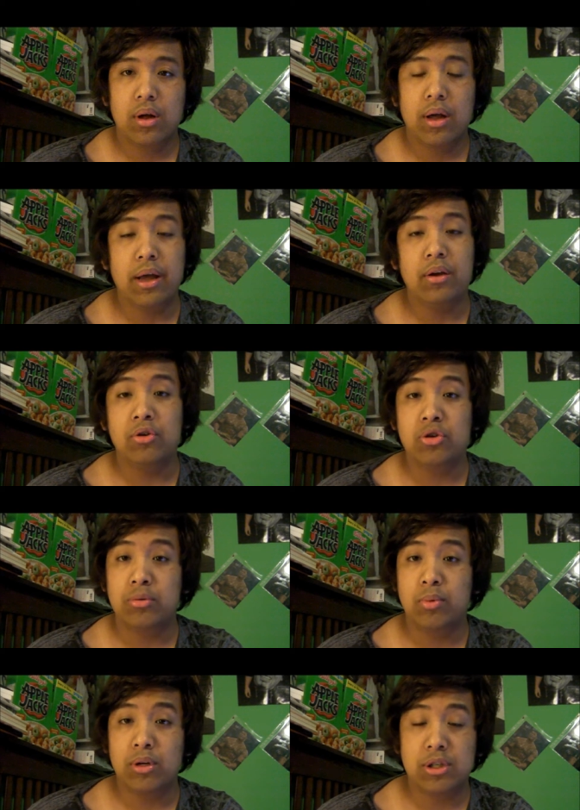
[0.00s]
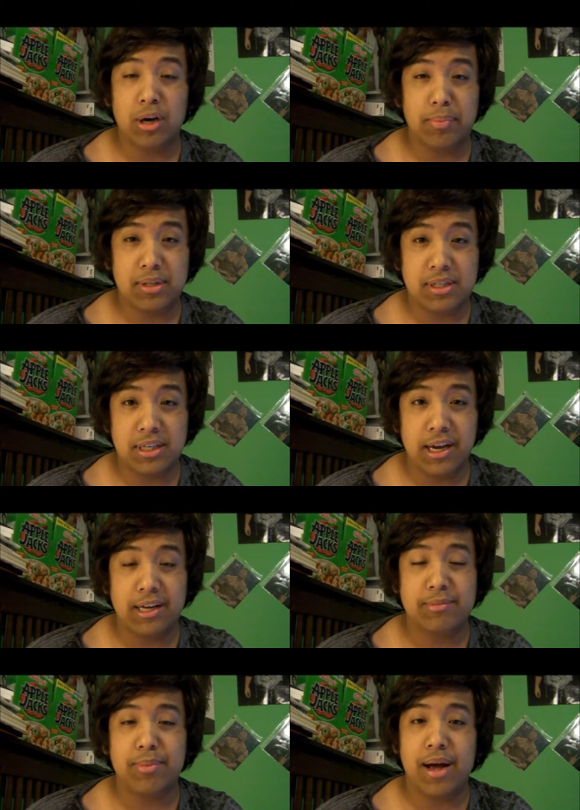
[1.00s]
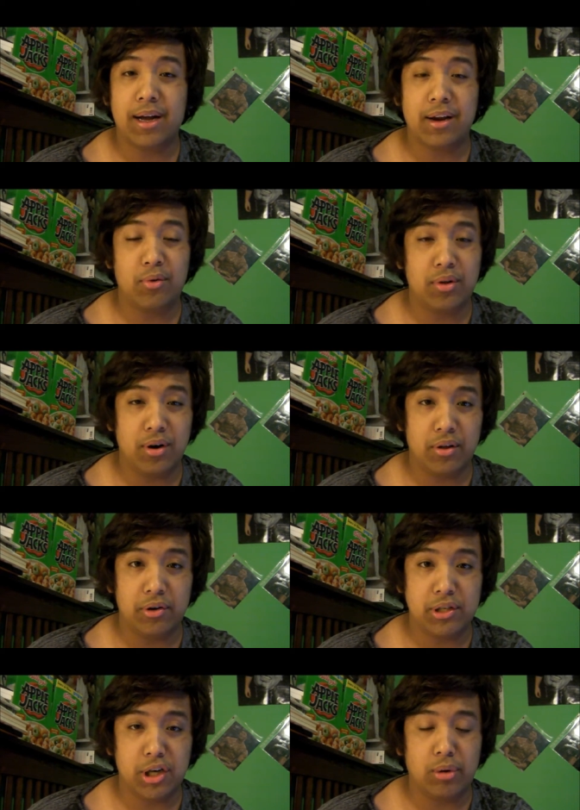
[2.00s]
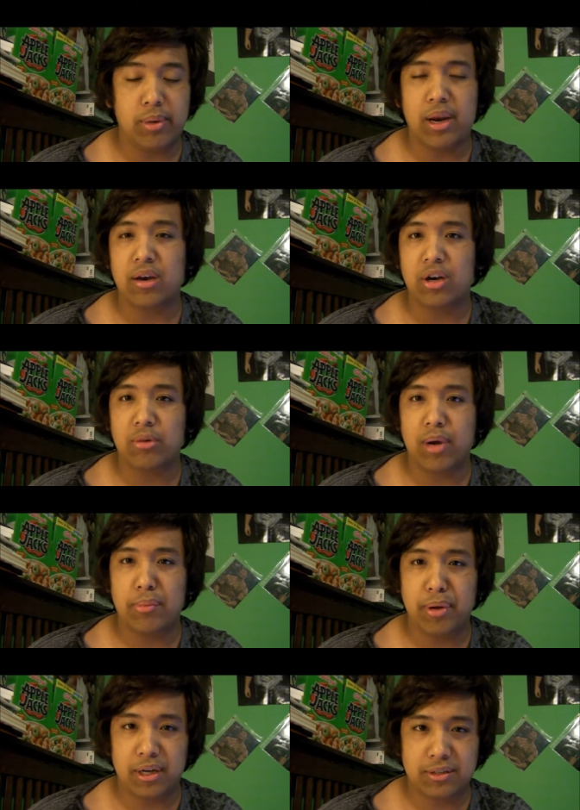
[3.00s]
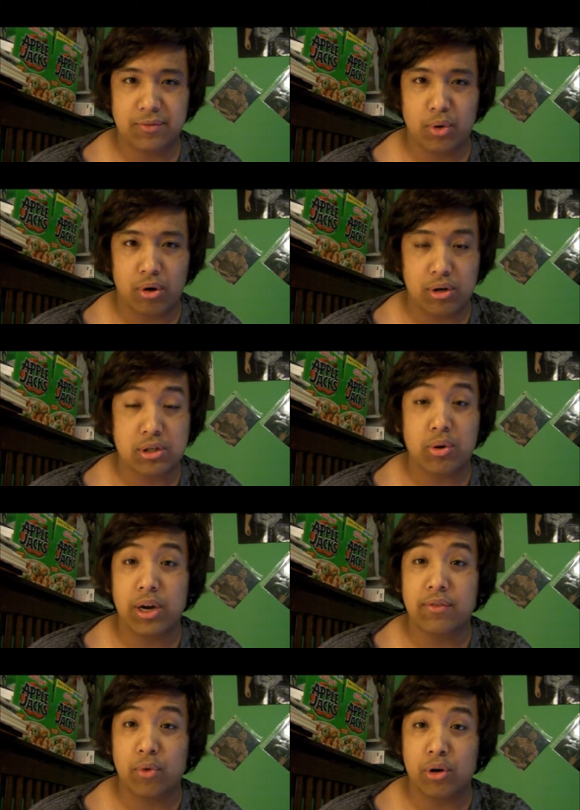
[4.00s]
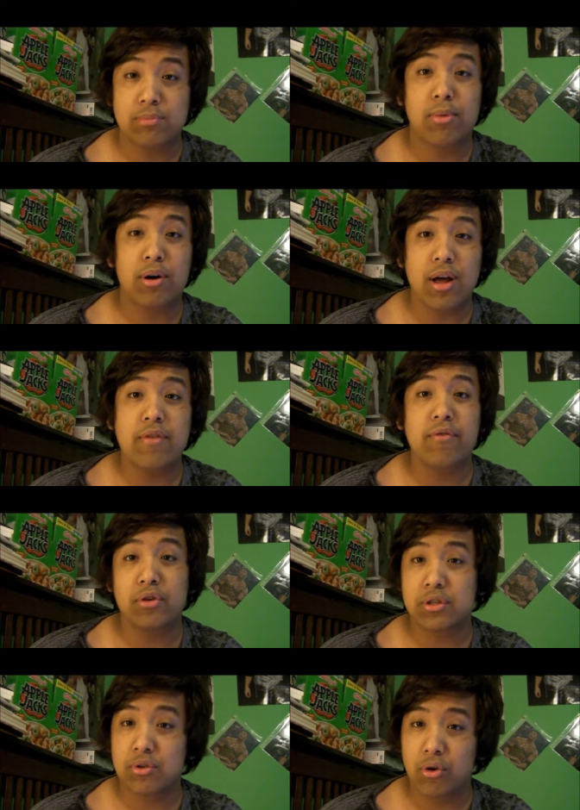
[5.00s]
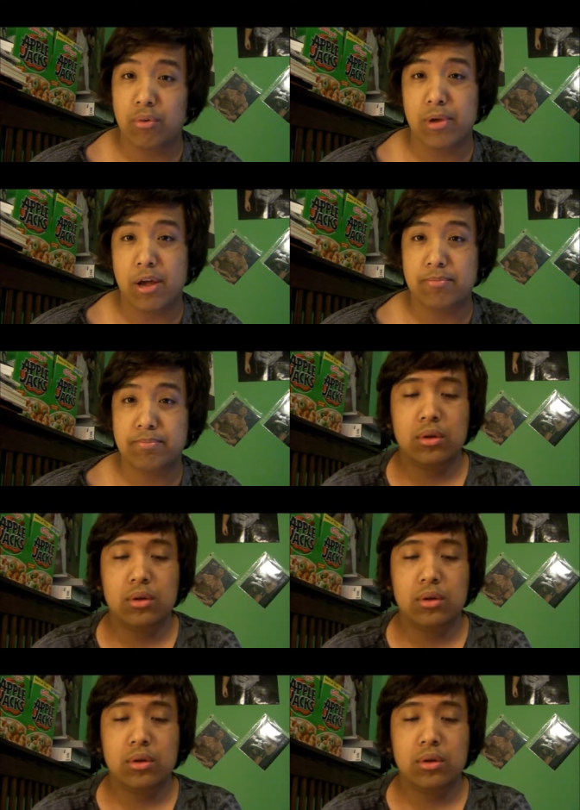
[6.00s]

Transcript: Hey YouTube, what's up? It's CS back here with another installment, and here are my picks for Strikeforce, Barnett versus Cormier.